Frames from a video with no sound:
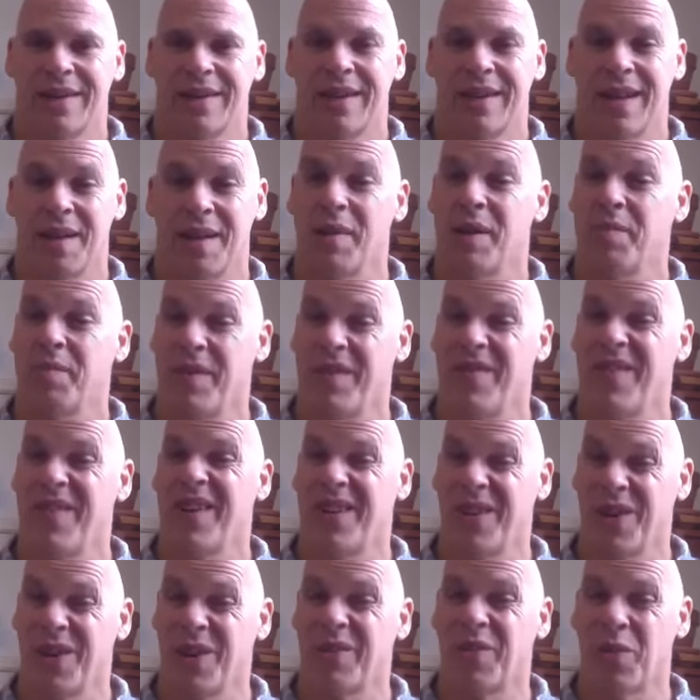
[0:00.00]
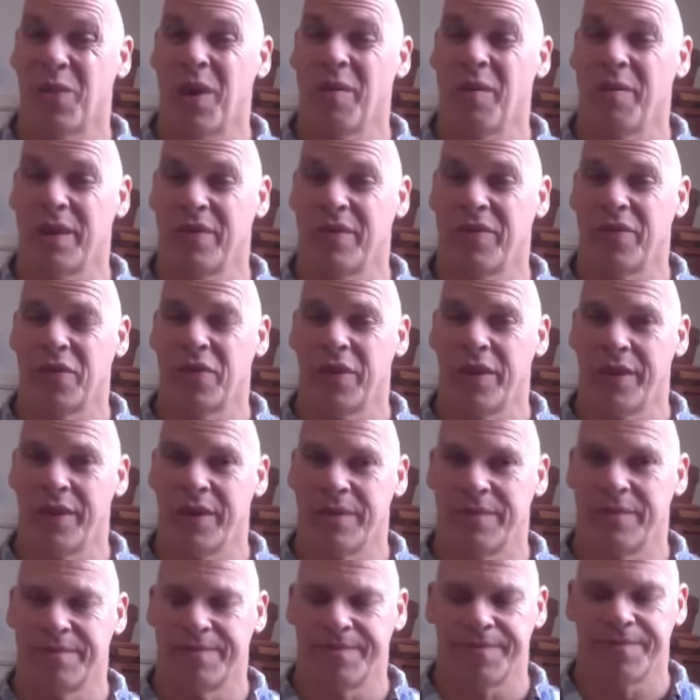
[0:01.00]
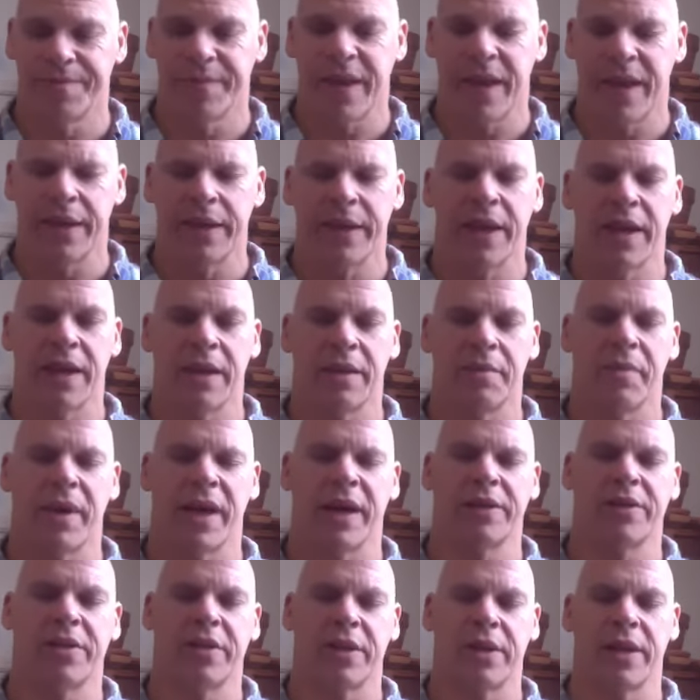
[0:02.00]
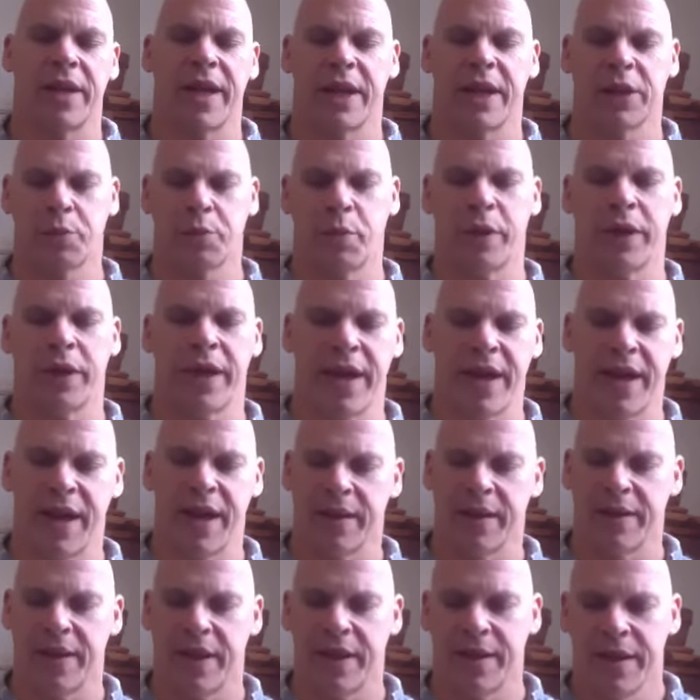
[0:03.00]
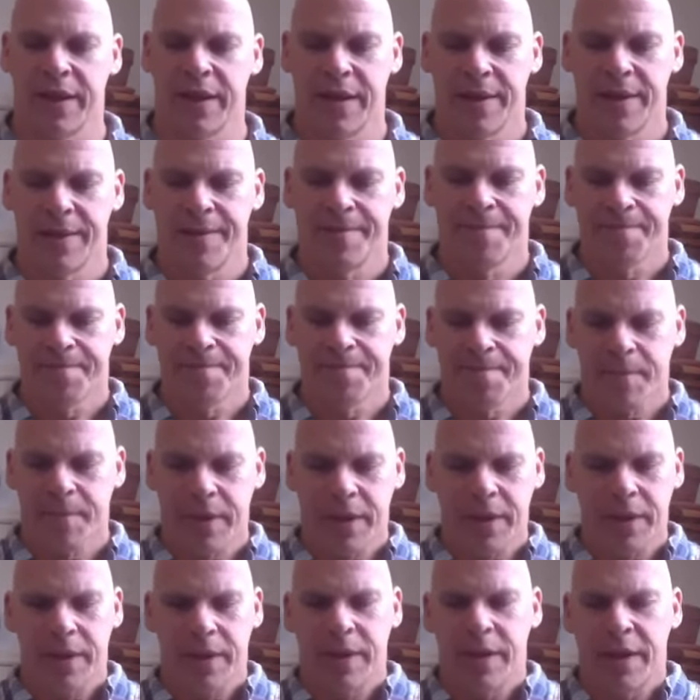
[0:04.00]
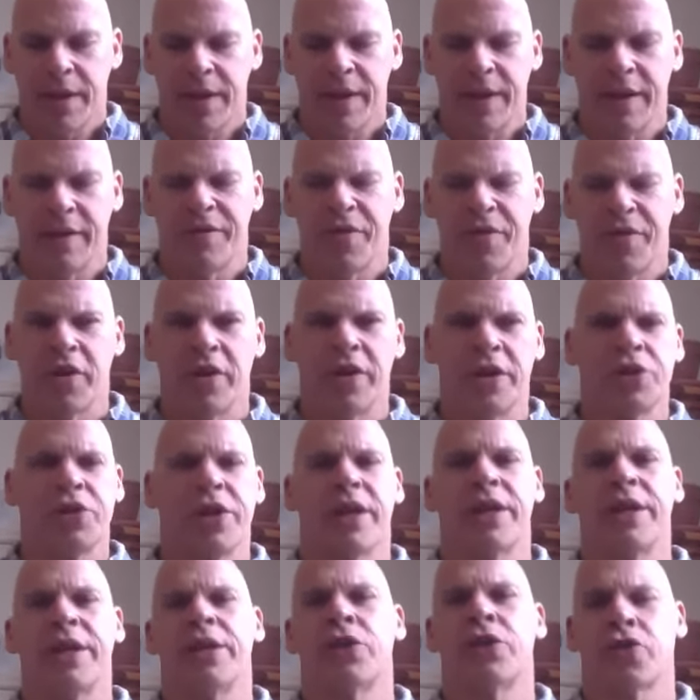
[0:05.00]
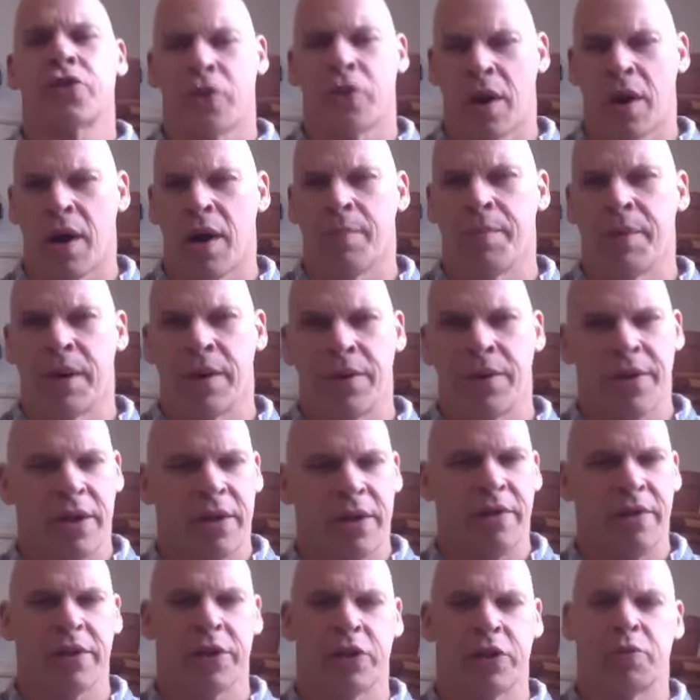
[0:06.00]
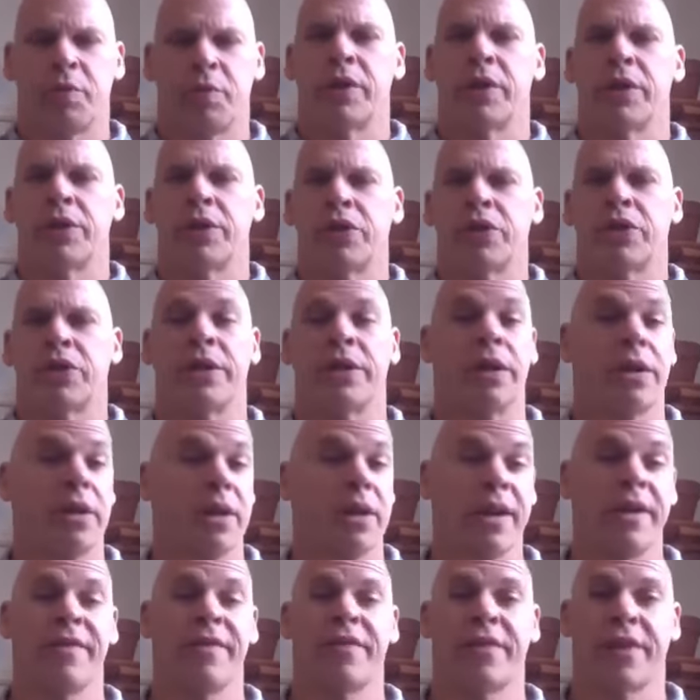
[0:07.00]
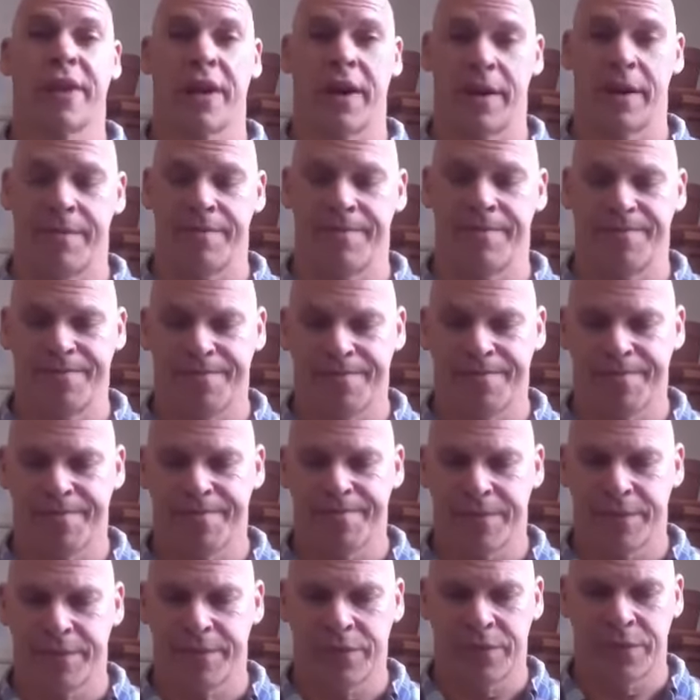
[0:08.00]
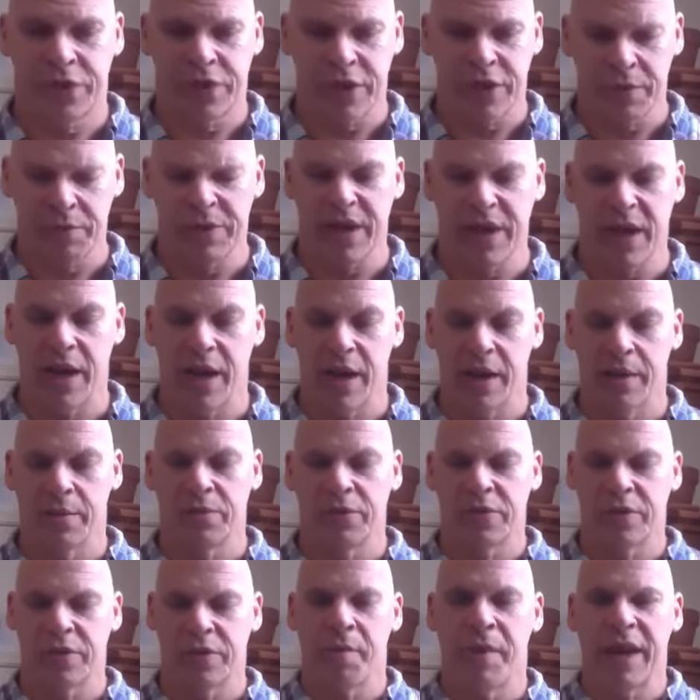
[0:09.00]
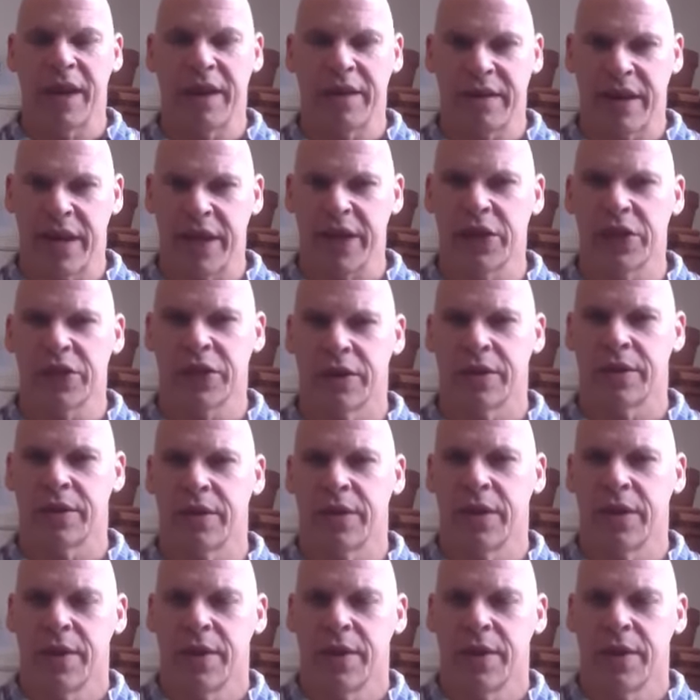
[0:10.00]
That might be very overwhelming for you. And getting back to the last point I had, that if there is any trauma that you've experienced in your lifetime, sometimes a meditation